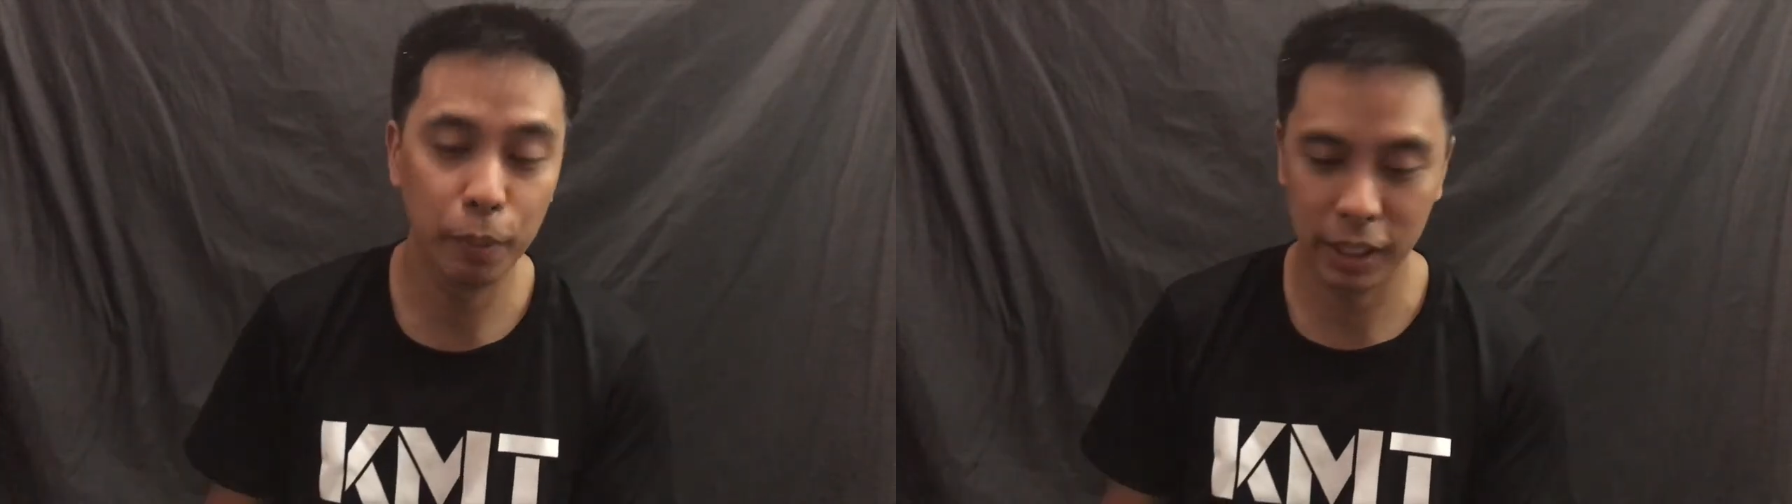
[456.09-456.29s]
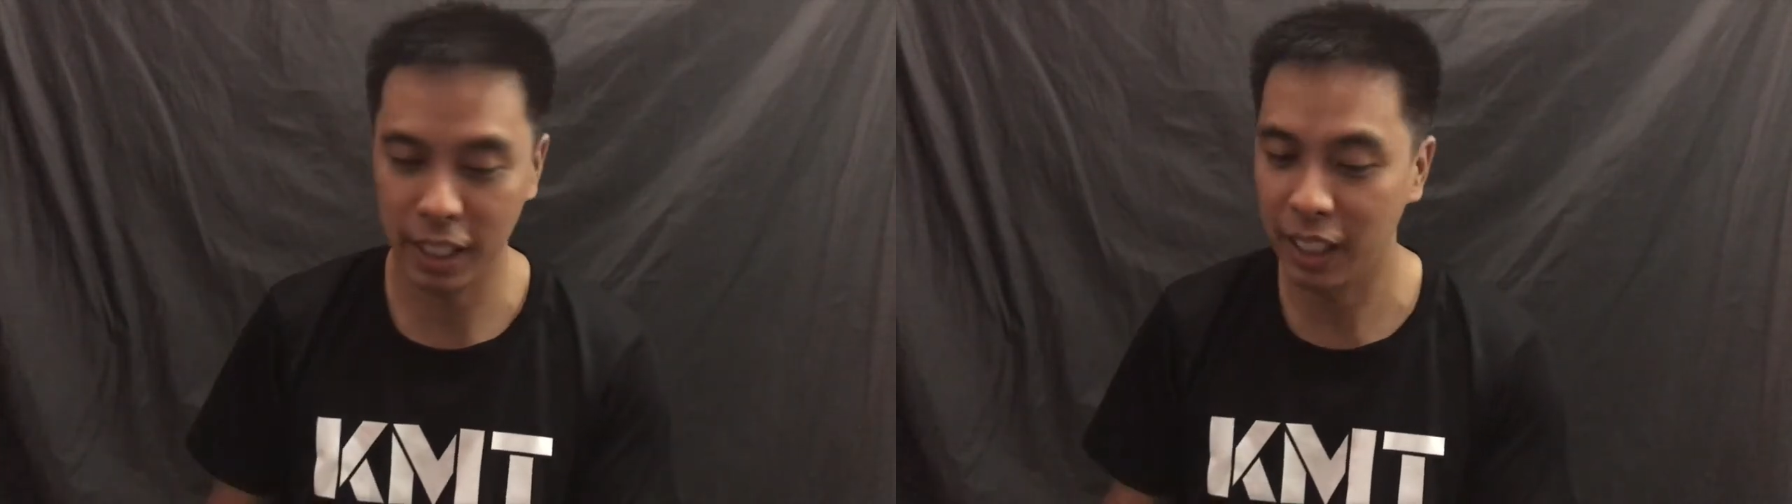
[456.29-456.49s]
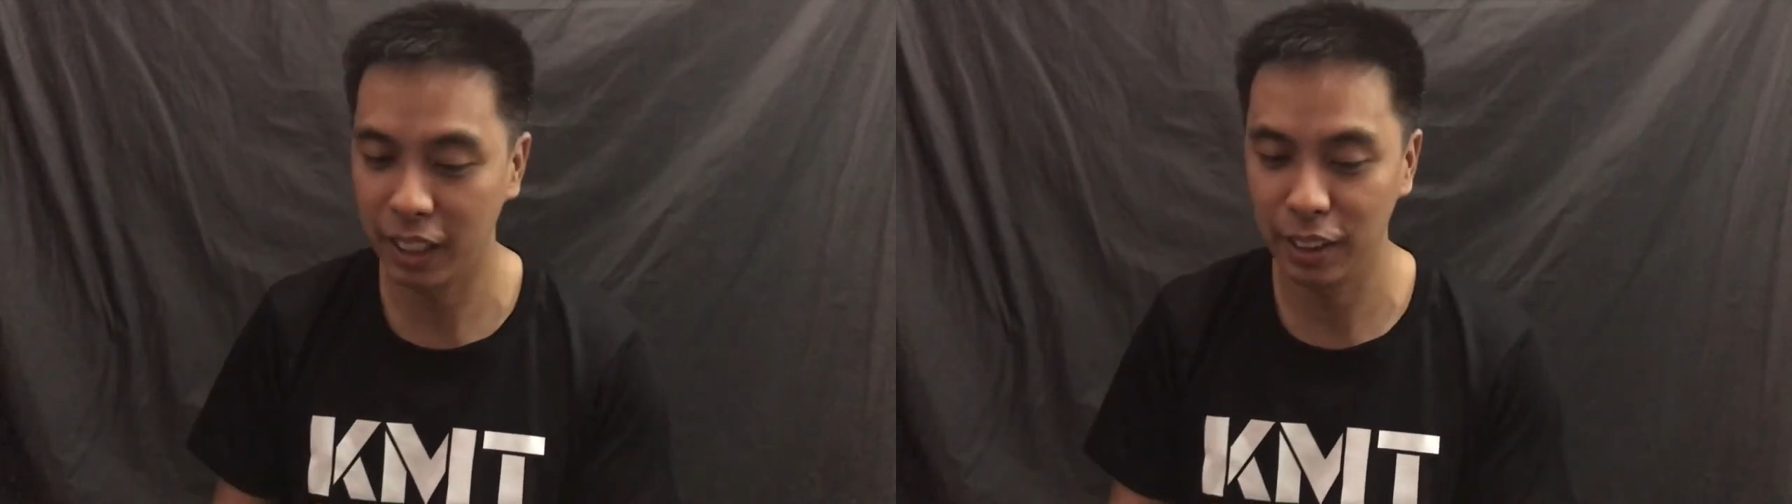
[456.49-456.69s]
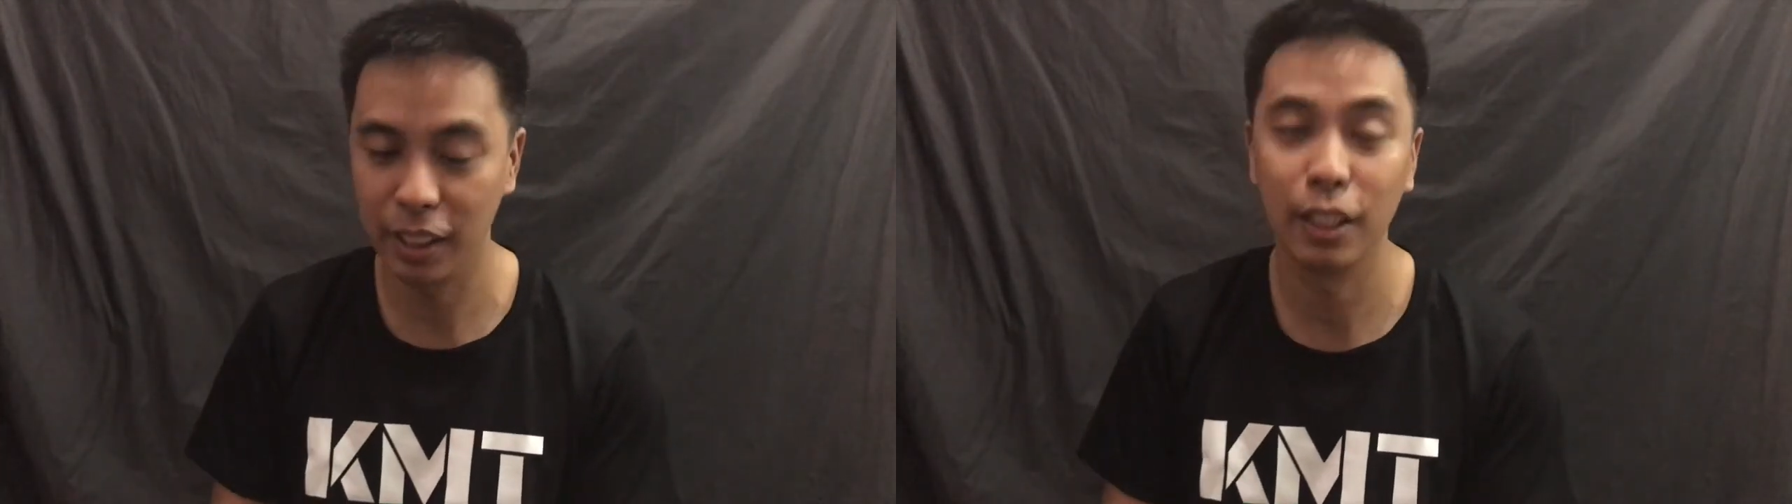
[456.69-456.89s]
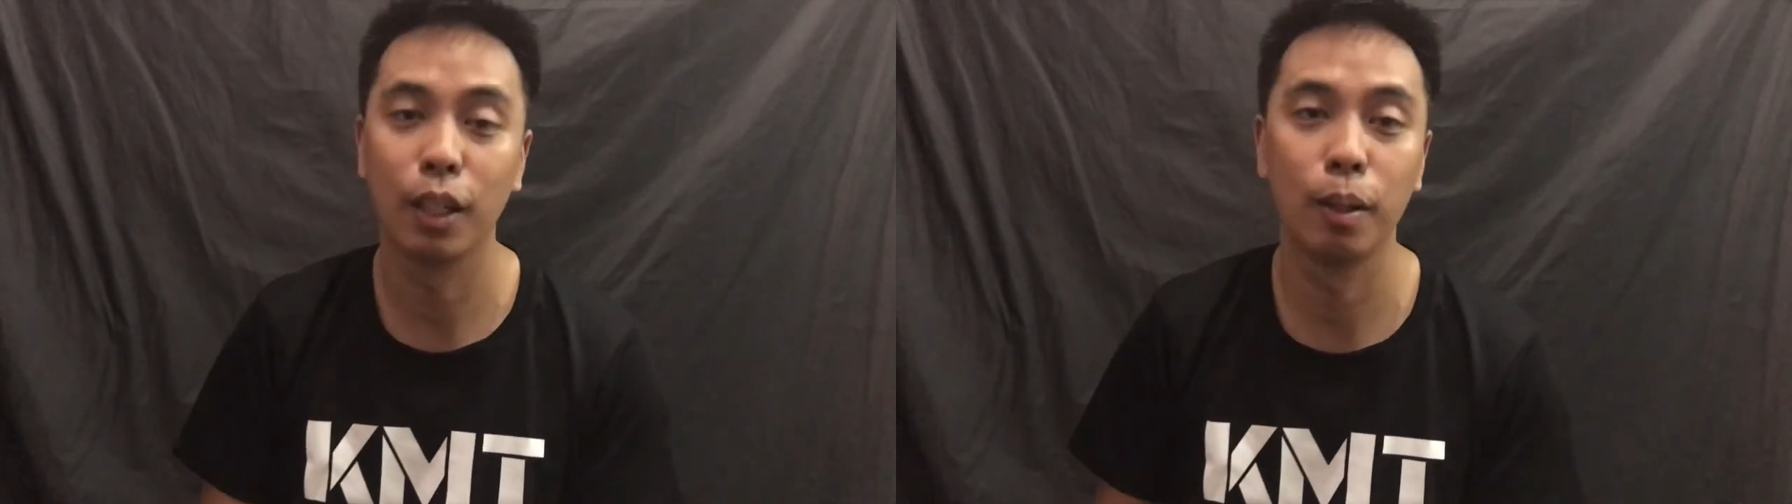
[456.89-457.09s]
but I got it
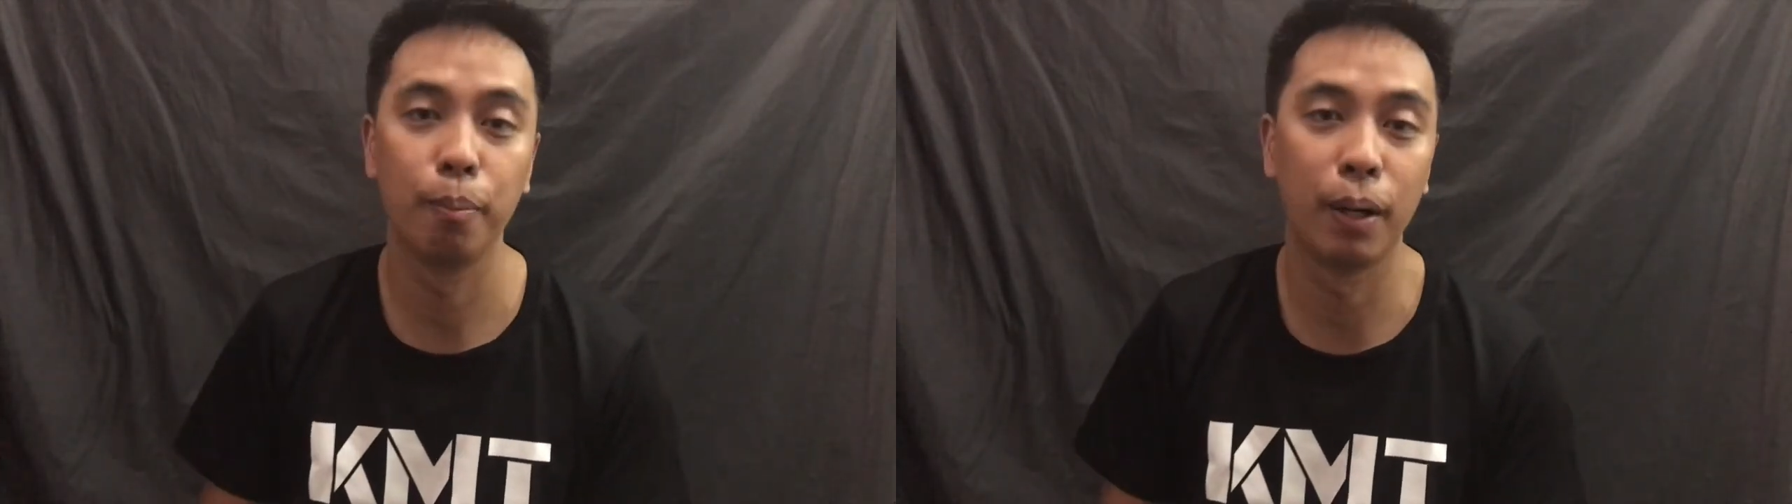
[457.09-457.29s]
at a